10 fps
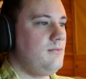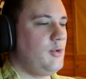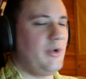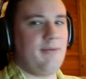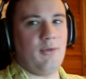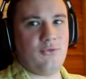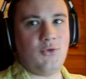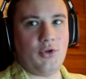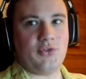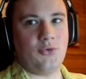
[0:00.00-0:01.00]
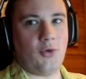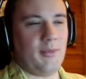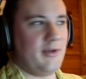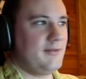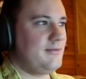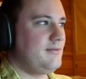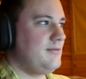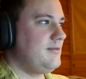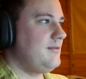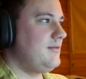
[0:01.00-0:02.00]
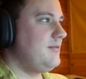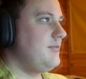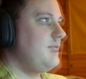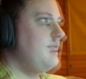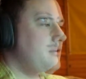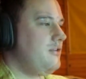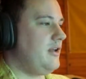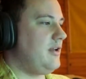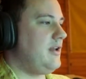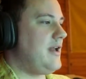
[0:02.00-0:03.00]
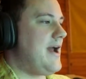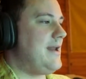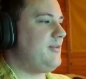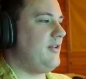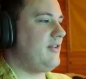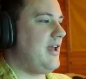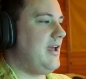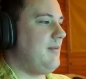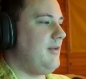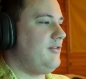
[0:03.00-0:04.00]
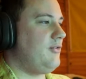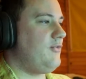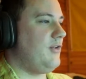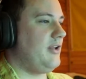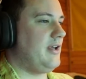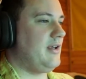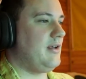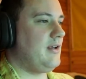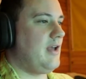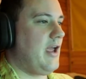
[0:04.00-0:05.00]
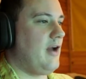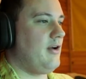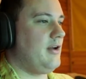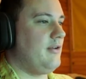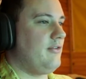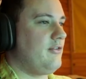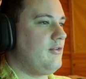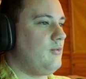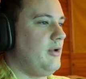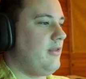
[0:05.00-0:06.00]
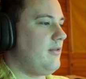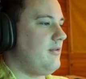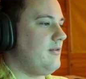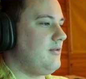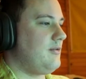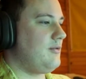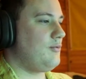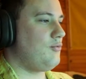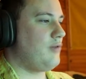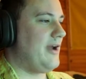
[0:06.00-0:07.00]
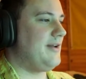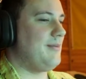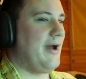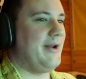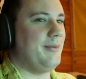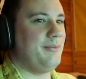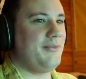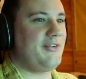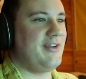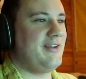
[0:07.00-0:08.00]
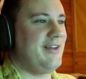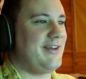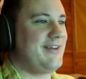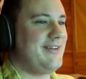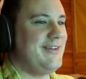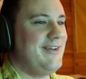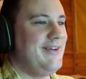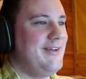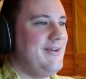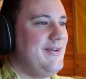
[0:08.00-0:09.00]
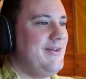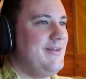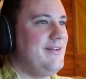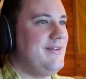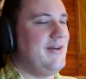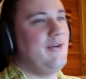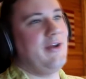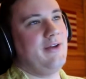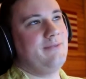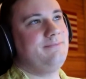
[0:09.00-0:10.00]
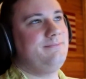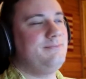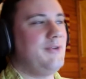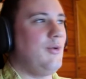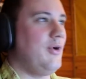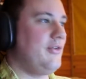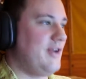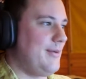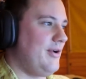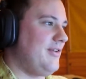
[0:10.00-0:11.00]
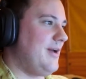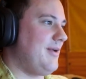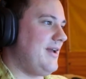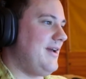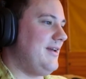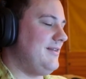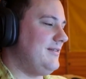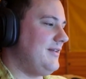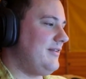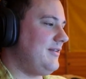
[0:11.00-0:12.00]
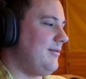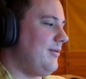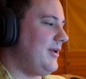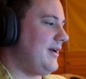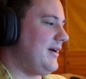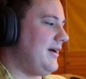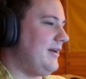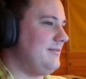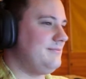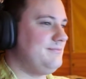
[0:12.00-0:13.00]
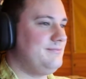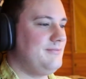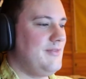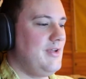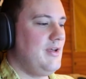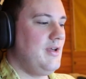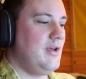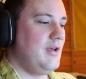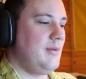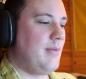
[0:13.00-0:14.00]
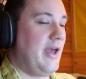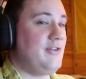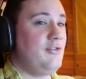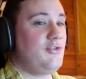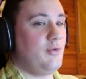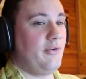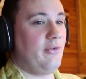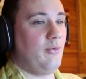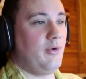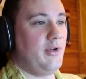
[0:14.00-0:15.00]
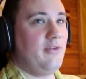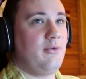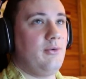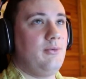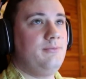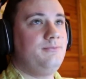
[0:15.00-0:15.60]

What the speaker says: Don't want to give them a full assortment. So like 90% of this game is just filling areas with random items. Like, okay. Award ceremony time again. Let's see what we got. Patient's choice of the word. That's cool.